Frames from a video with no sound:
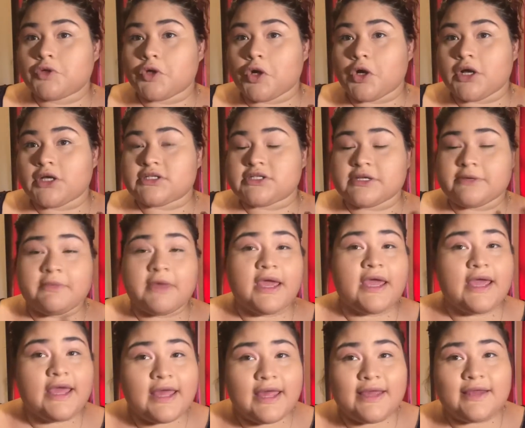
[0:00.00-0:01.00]
Awesome.
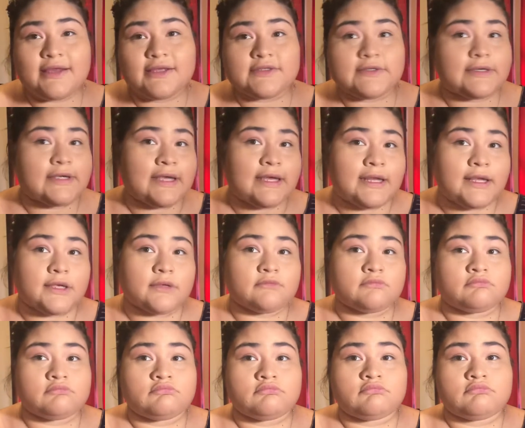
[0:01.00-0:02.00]
And it's organic.
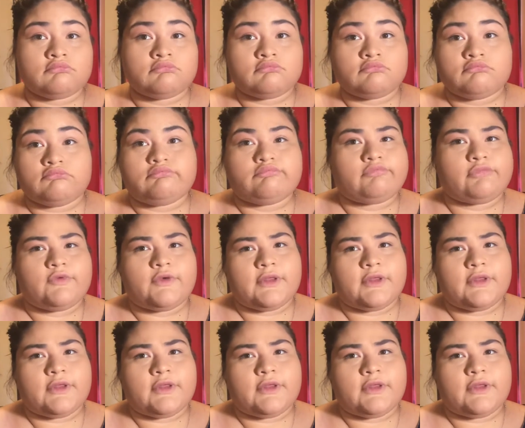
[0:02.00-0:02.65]
You